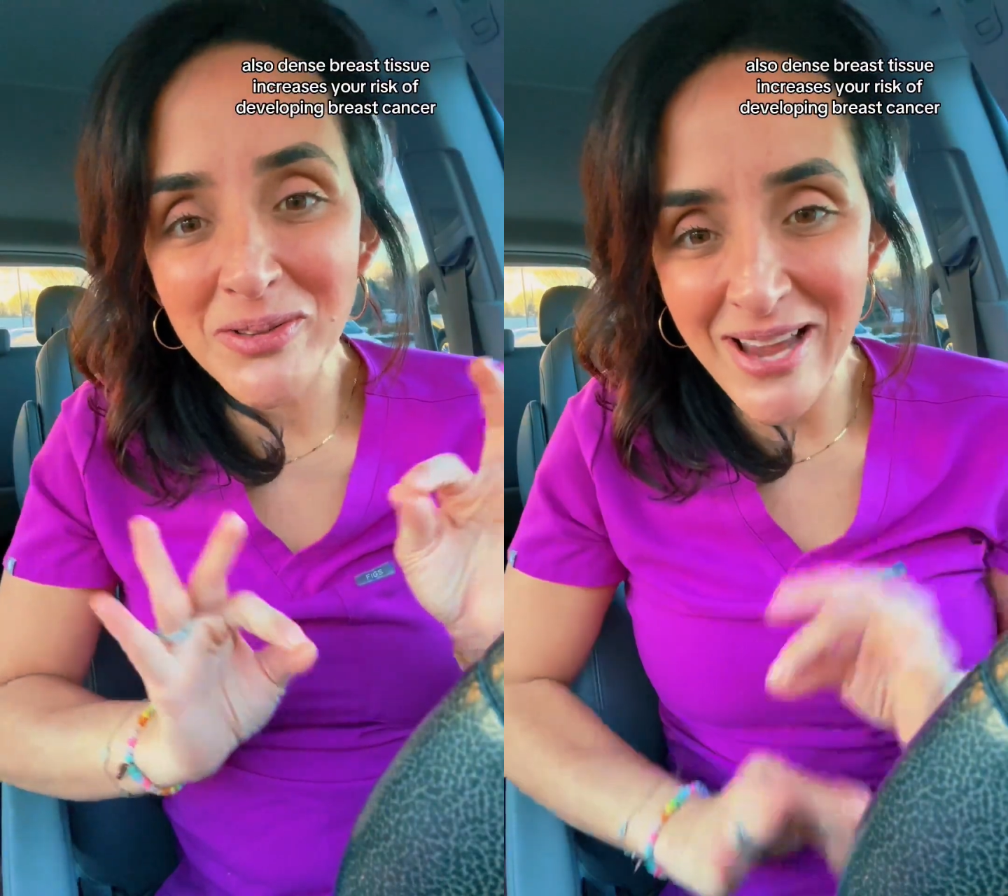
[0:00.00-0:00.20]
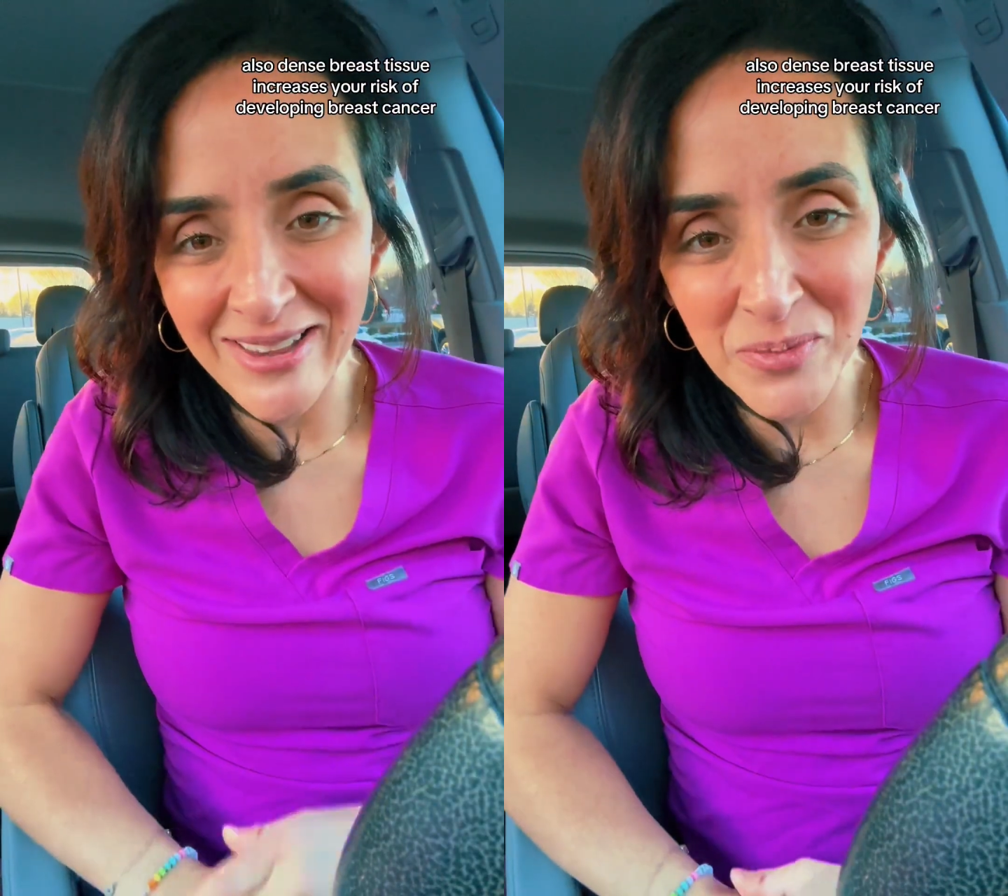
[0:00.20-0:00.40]

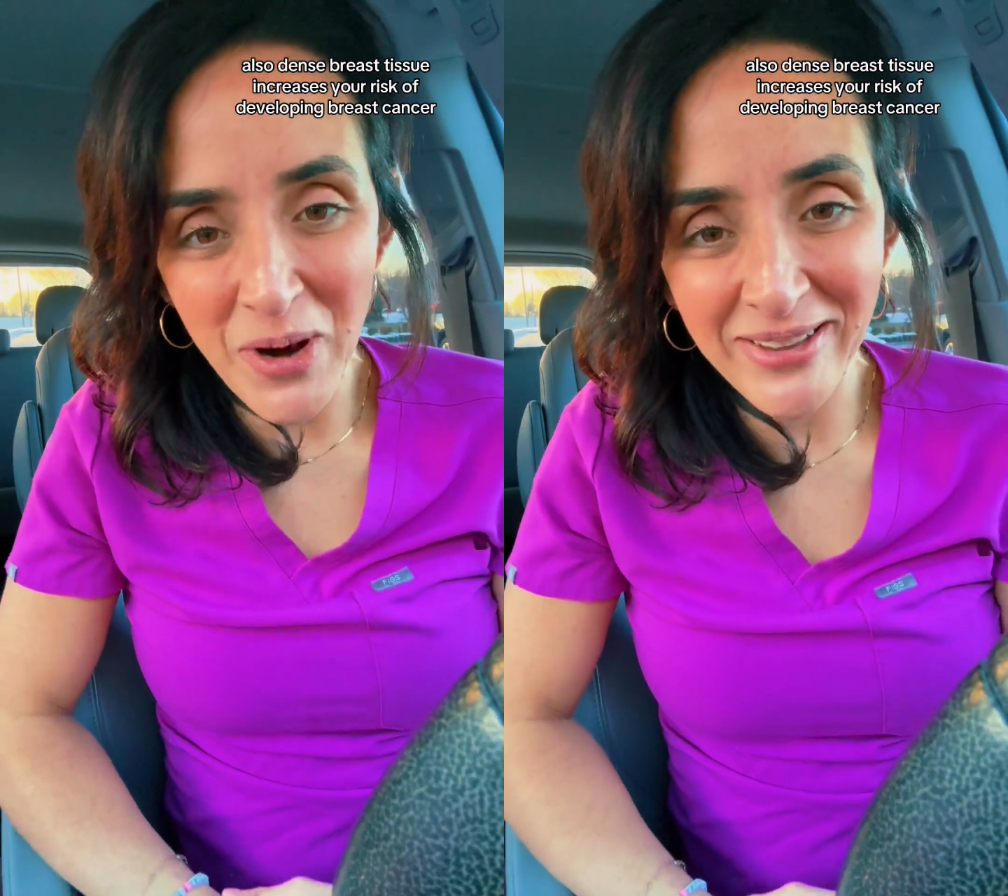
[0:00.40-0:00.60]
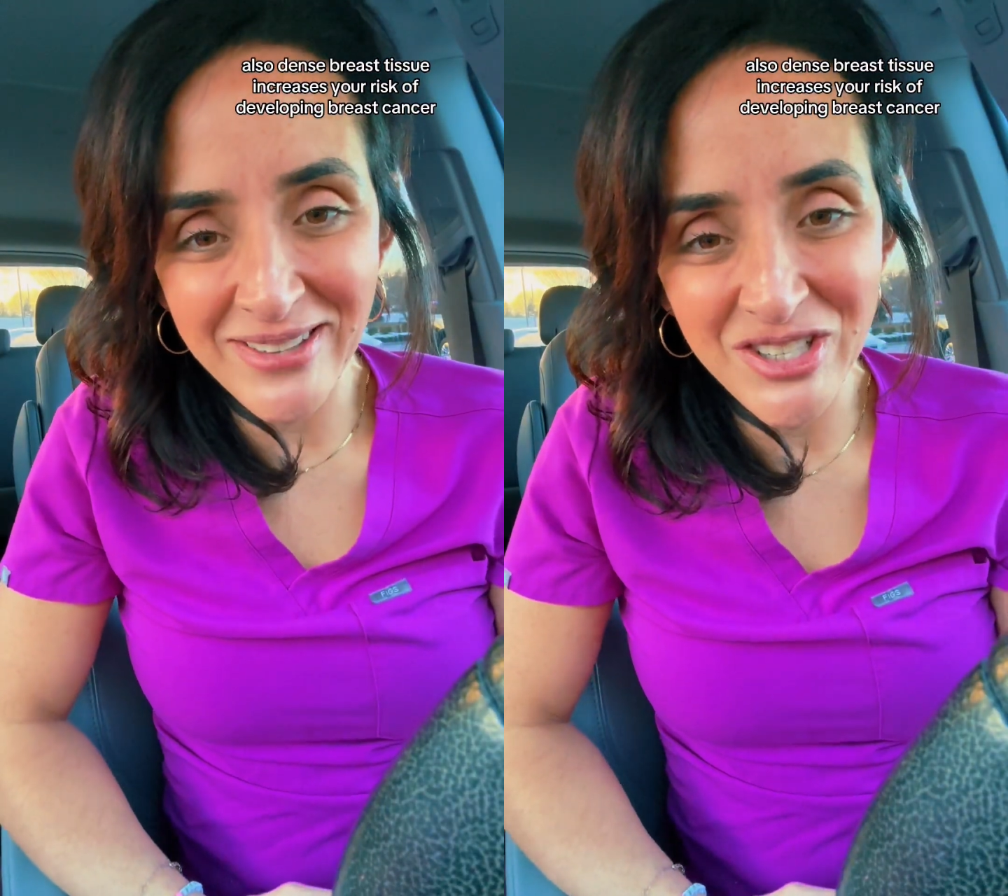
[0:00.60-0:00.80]
dense
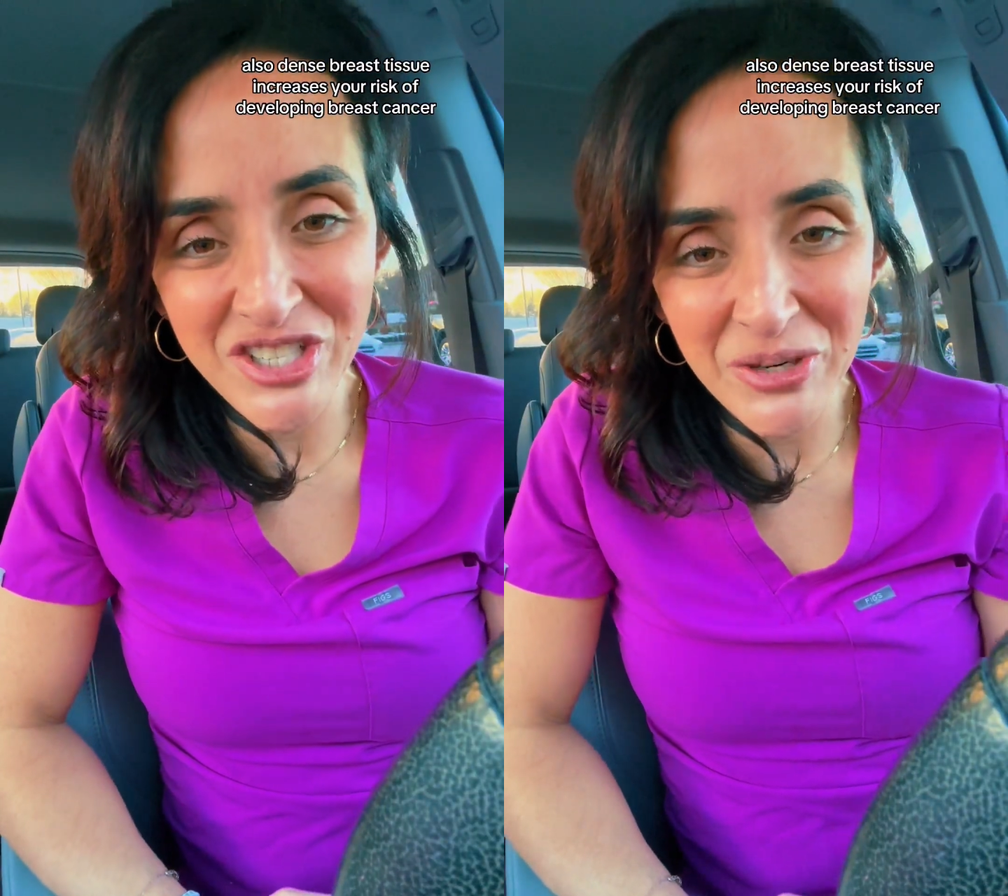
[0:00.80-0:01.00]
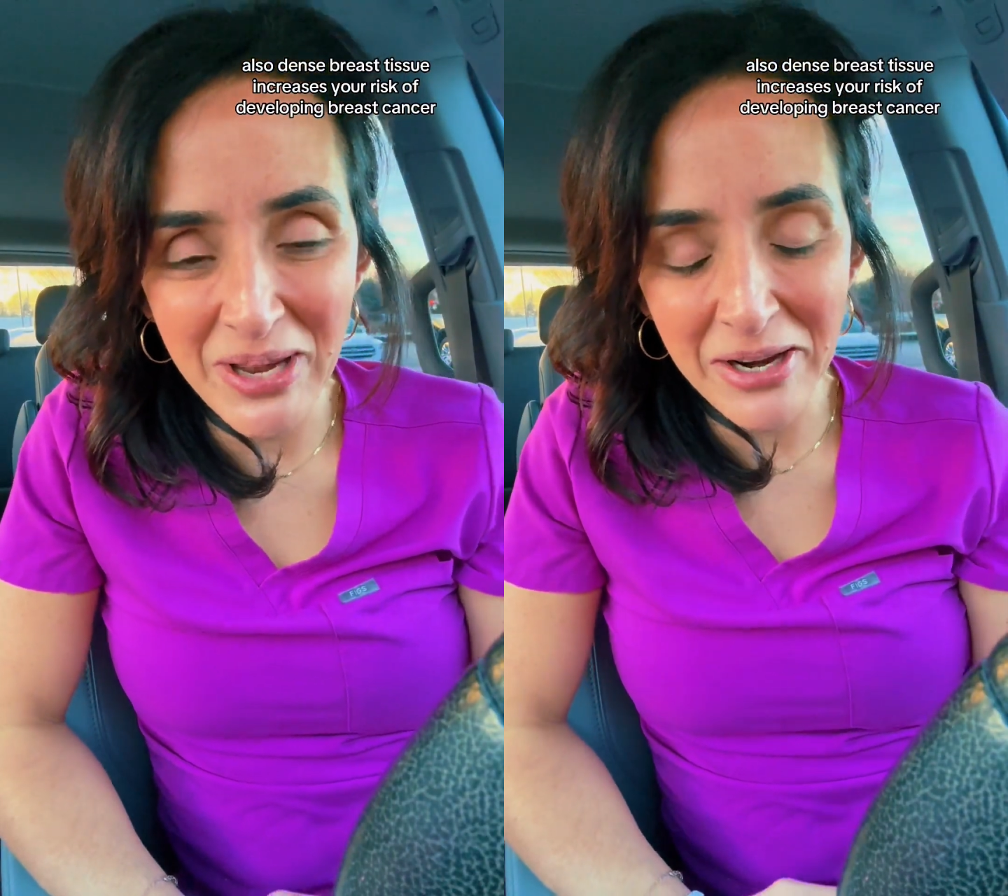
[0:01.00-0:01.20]
breast
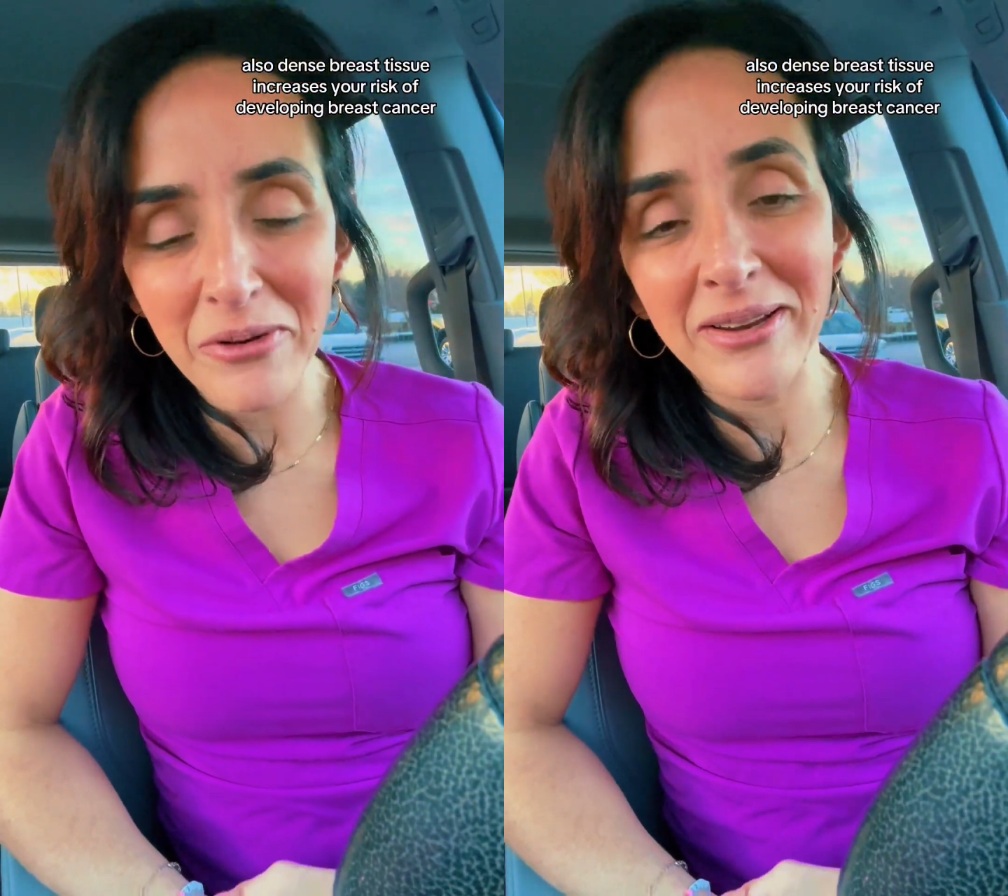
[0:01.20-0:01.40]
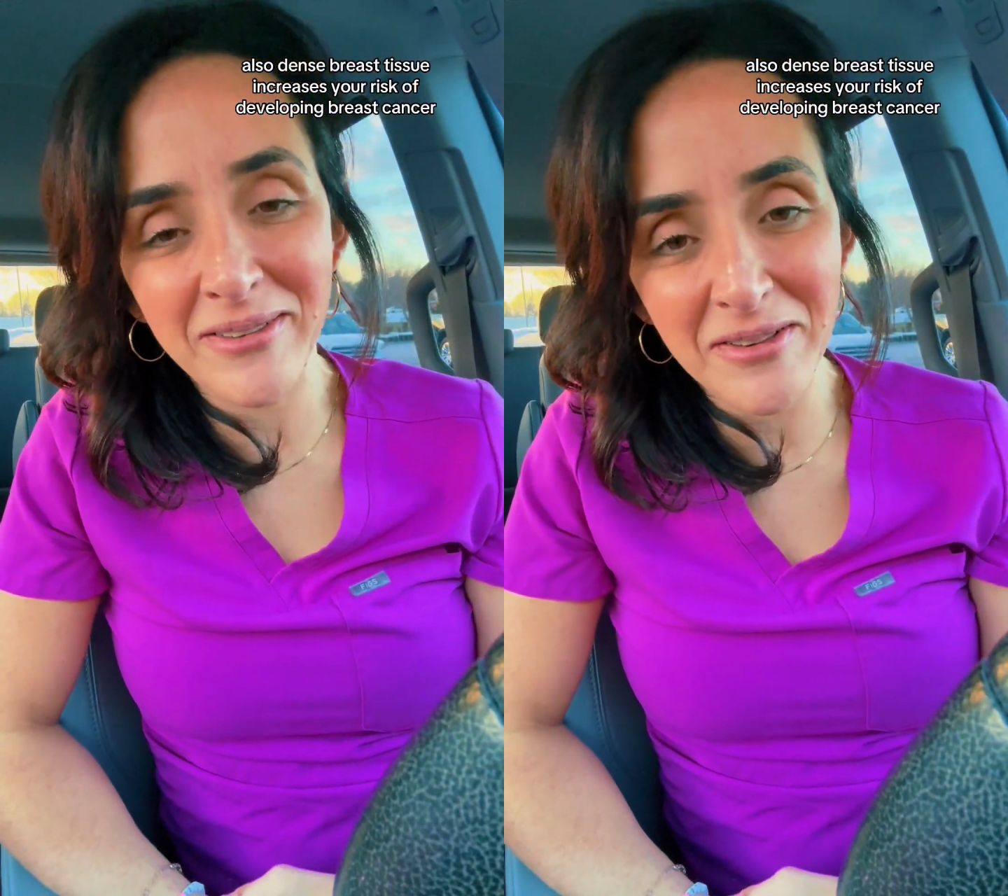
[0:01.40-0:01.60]
tissue
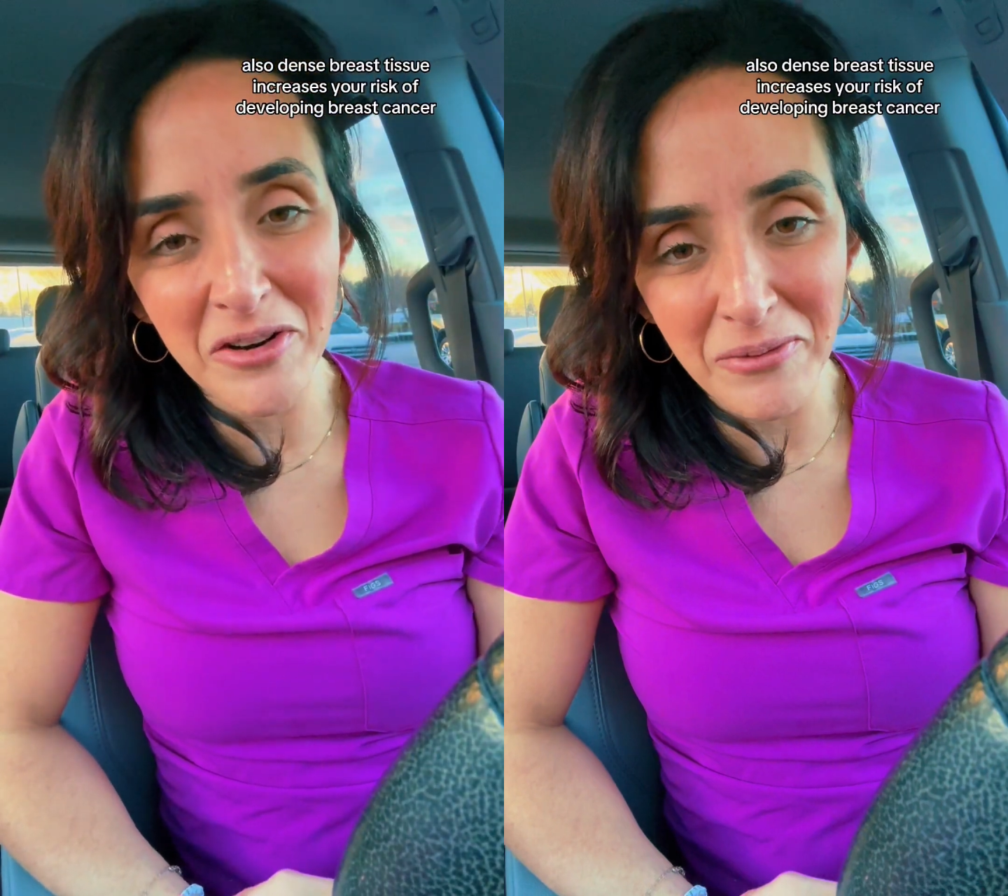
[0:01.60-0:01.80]
increases your